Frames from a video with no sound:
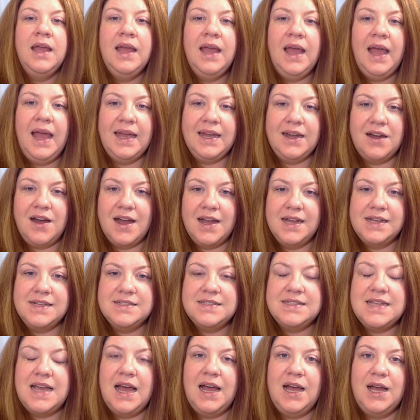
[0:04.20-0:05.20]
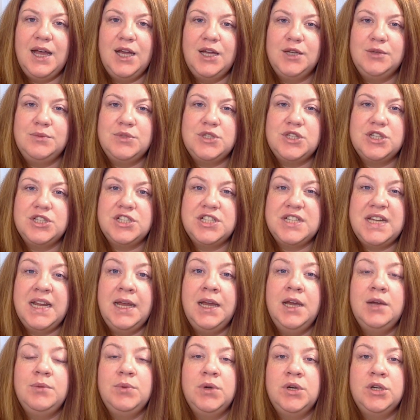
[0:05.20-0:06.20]
Hey guys, so today
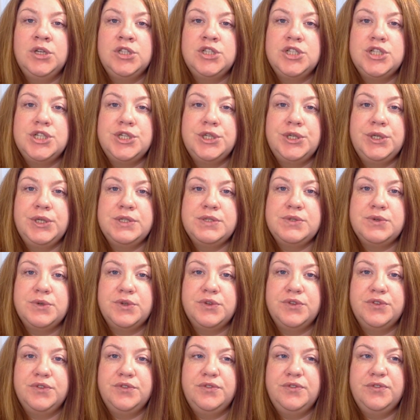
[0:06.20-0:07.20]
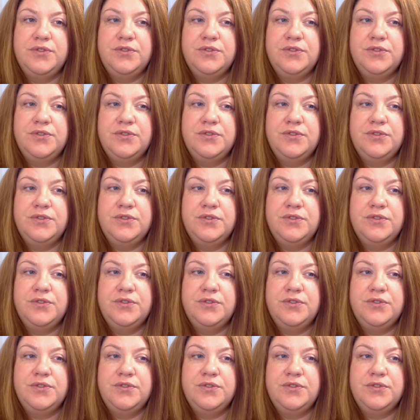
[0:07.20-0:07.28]
I'm going to do a sort of